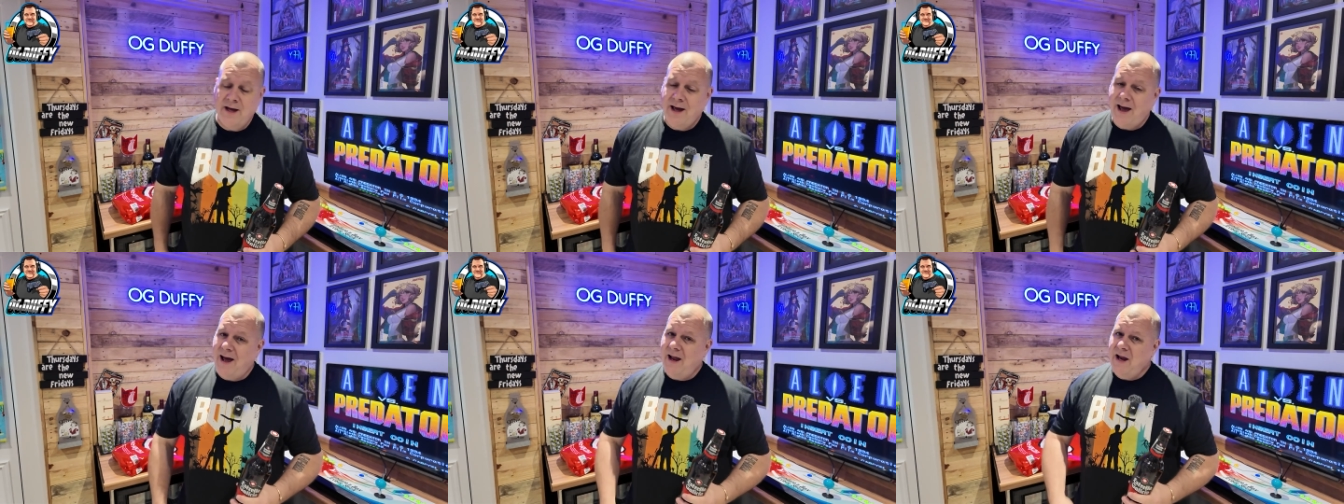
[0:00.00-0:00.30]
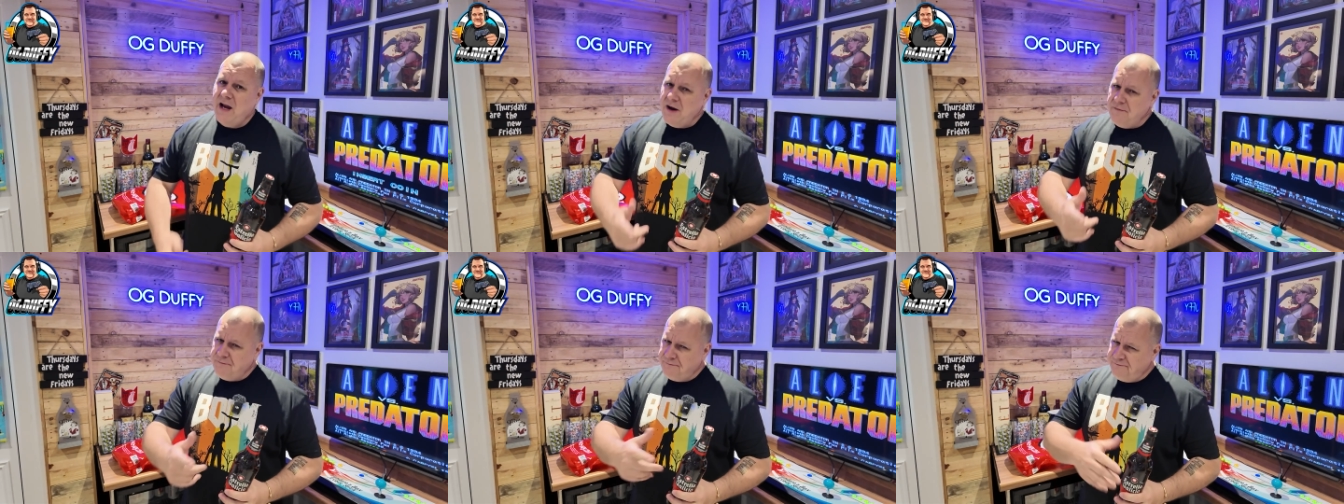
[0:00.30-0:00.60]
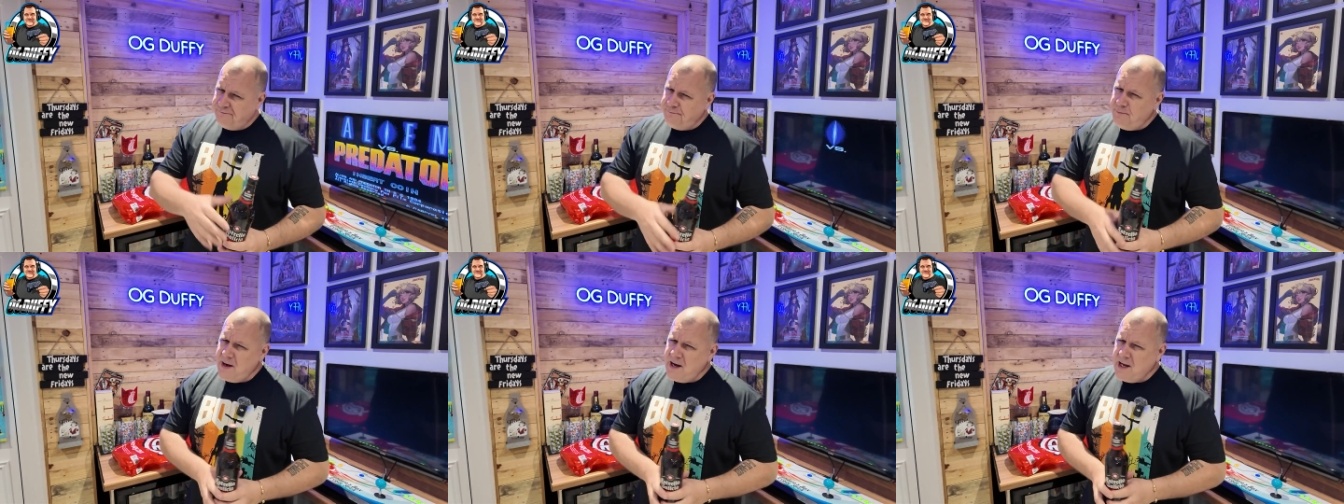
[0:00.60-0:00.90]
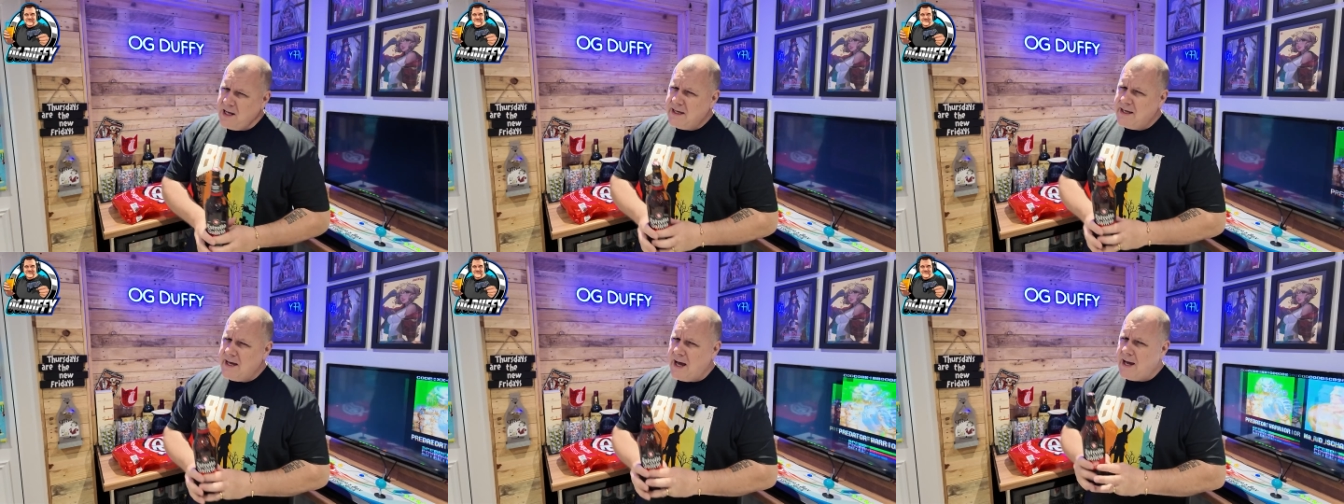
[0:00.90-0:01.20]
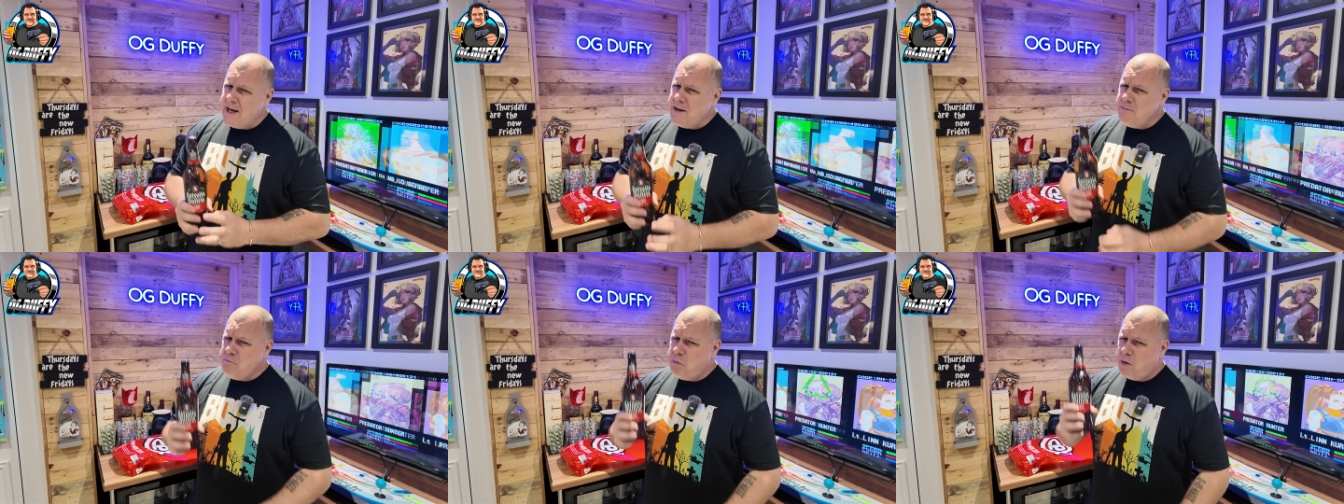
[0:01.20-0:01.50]
and then a bit of
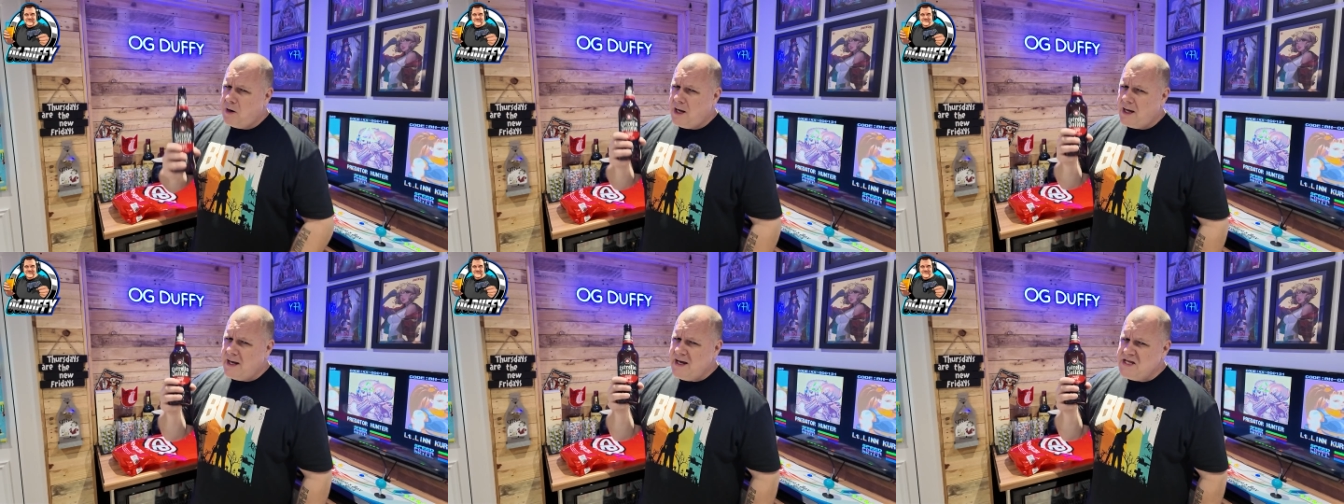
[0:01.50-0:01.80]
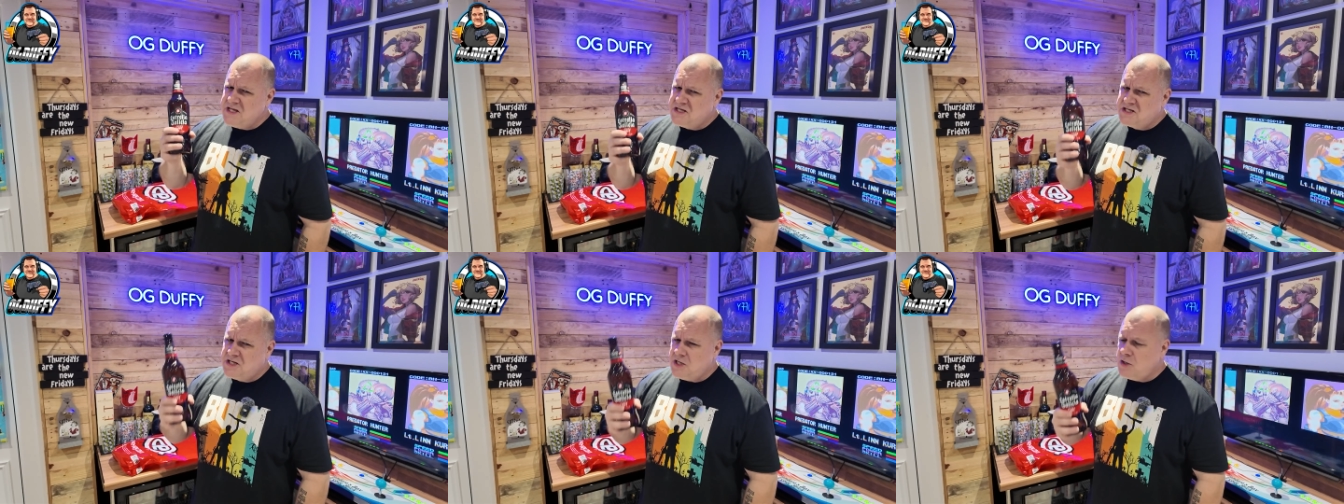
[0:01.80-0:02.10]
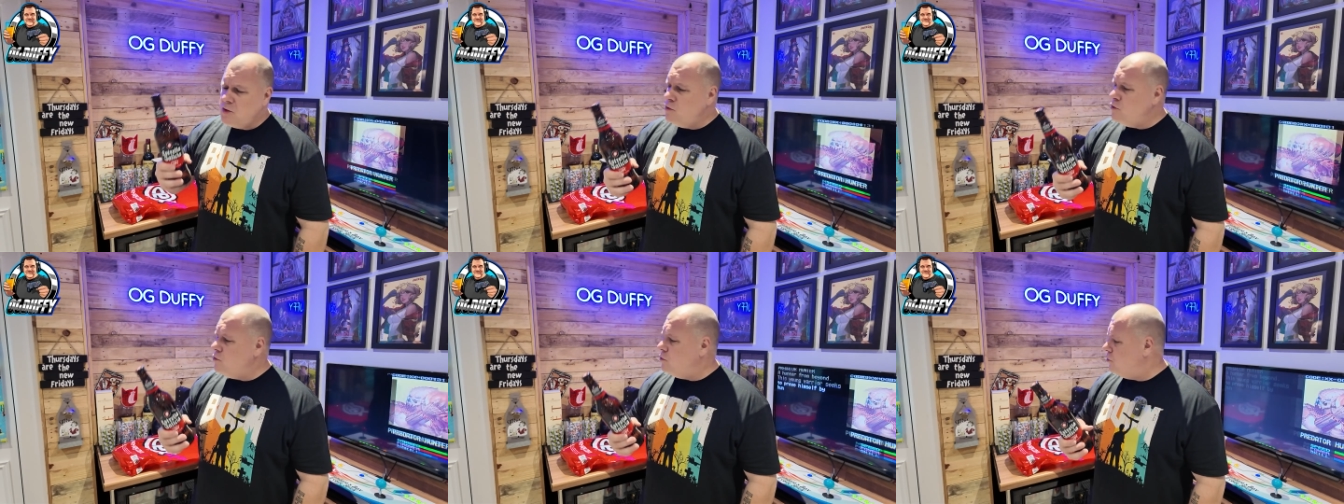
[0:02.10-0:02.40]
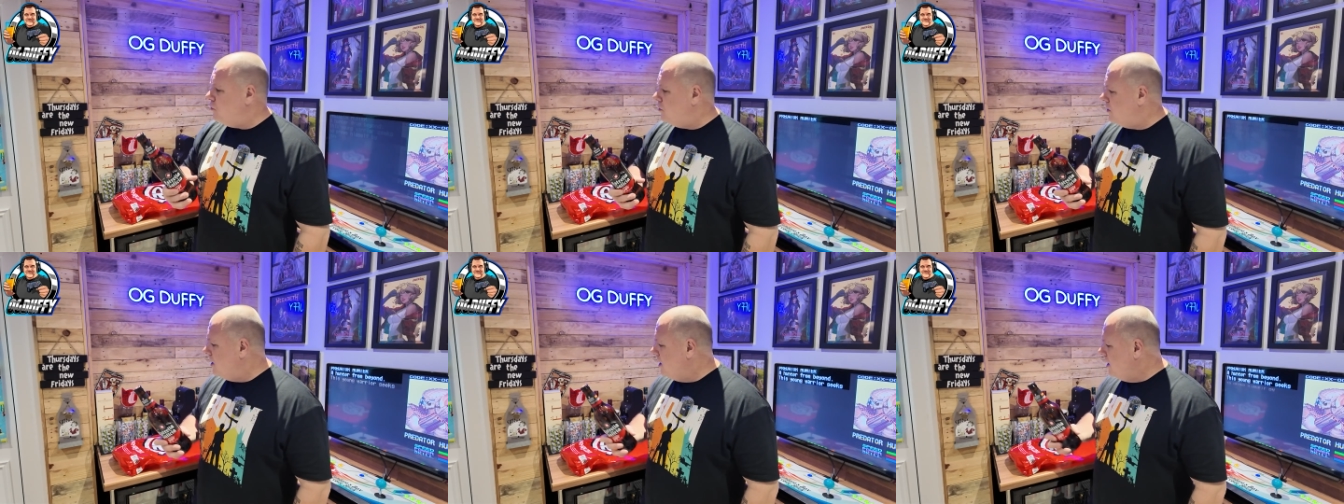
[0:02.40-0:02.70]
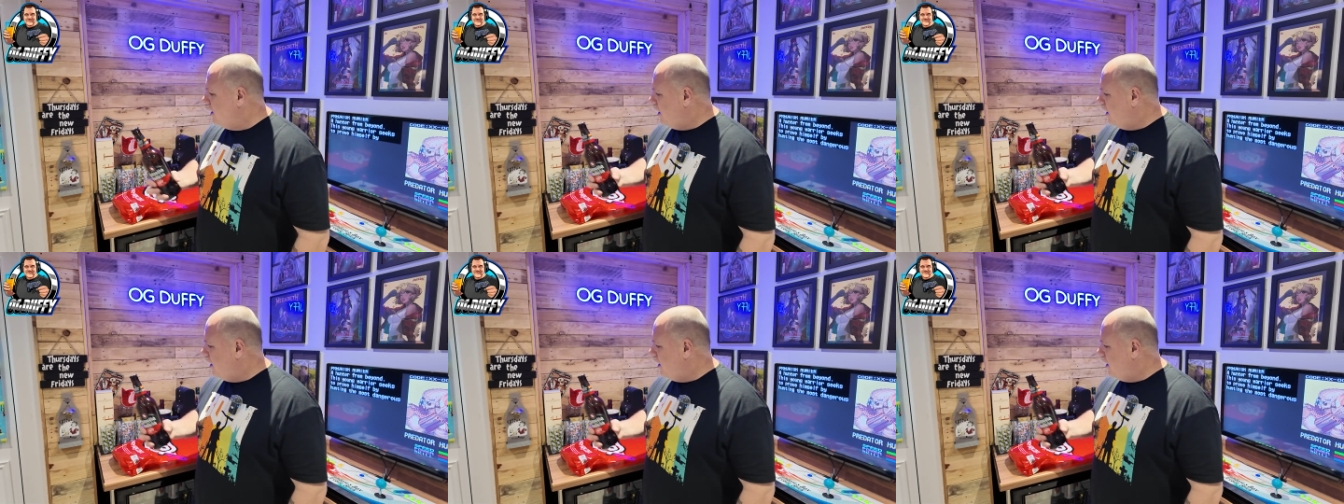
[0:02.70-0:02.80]
gameplay too.